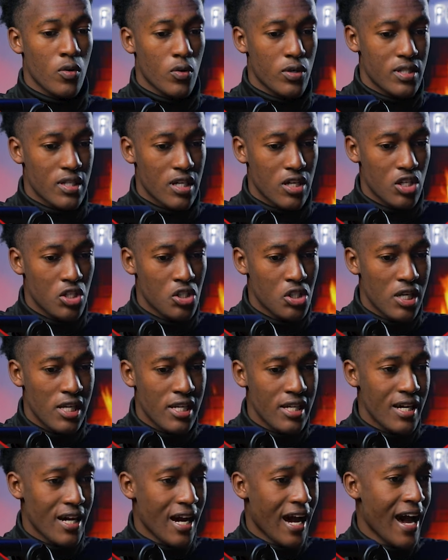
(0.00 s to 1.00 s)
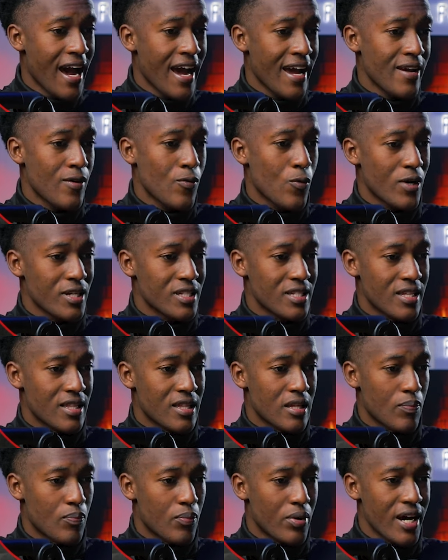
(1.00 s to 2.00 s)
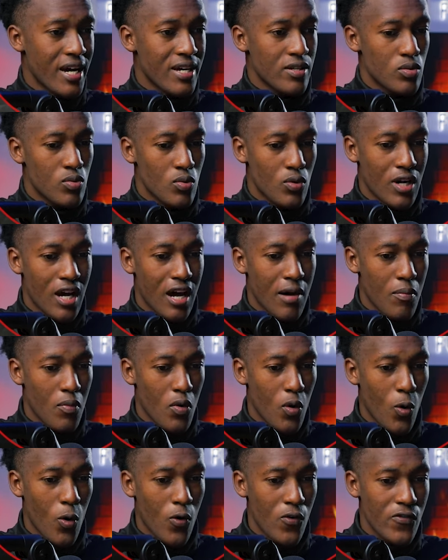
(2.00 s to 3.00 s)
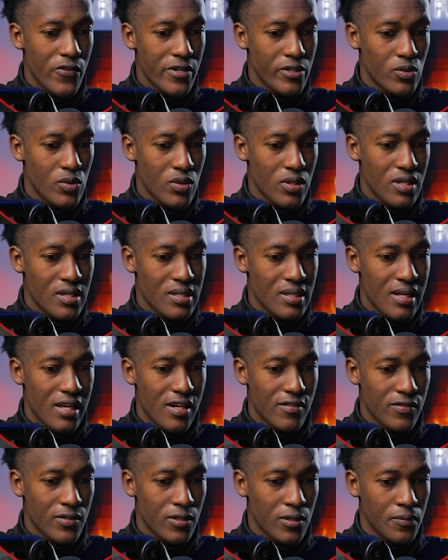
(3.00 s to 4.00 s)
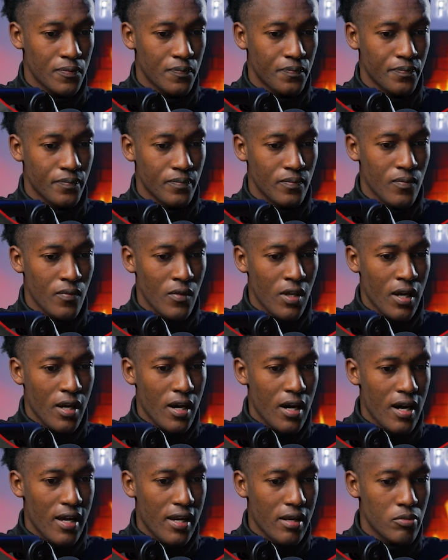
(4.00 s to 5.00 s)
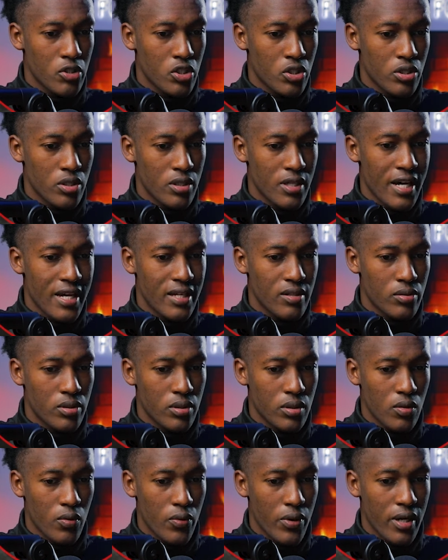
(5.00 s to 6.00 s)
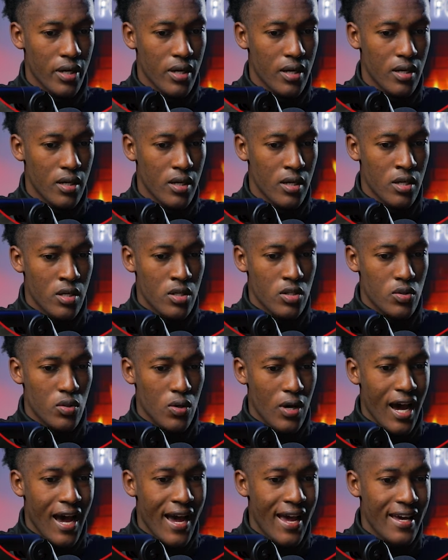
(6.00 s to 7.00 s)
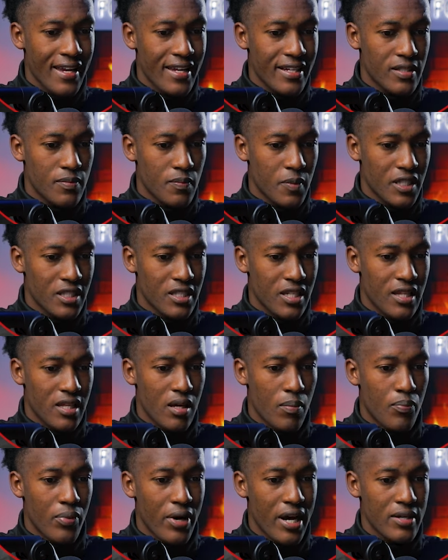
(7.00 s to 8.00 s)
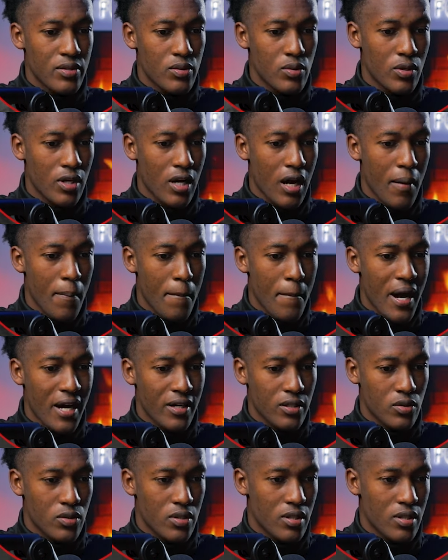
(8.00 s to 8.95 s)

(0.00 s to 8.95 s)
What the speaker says: Because initially I wanted the price to come over to this level, Let me show you guys real quick. So I had expected the price to come back